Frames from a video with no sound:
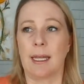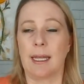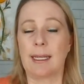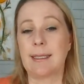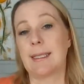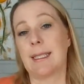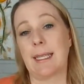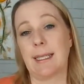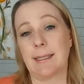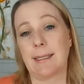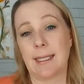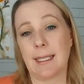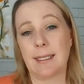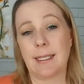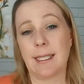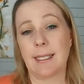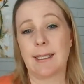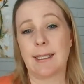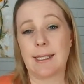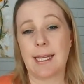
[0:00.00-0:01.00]
it's easy
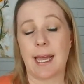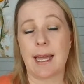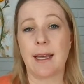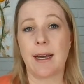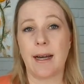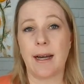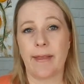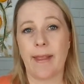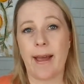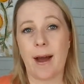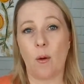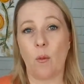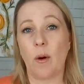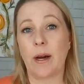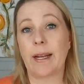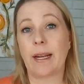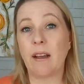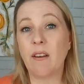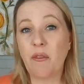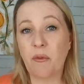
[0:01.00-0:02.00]
to stay on that
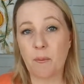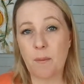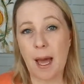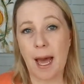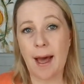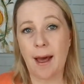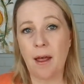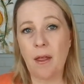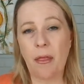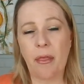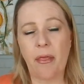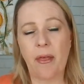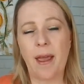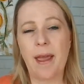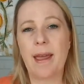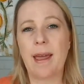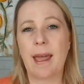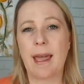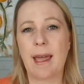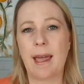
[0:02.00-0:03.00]
what if path.
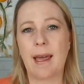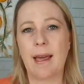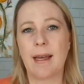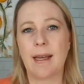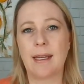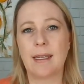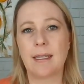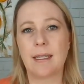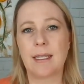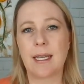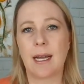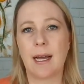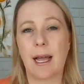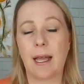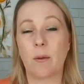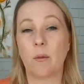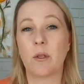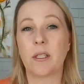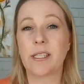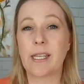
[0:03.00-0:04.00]
And
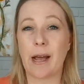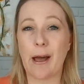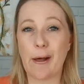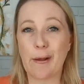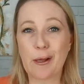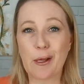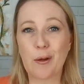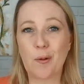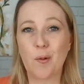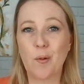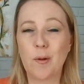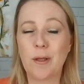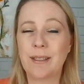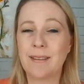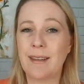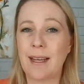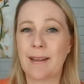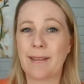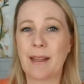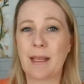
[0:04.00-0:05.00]
I will tell you,
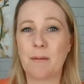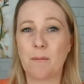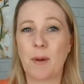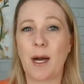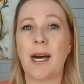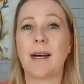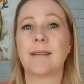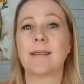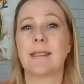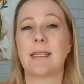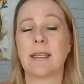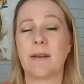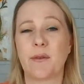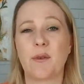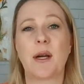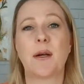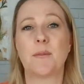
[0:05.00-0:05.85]
nothing positive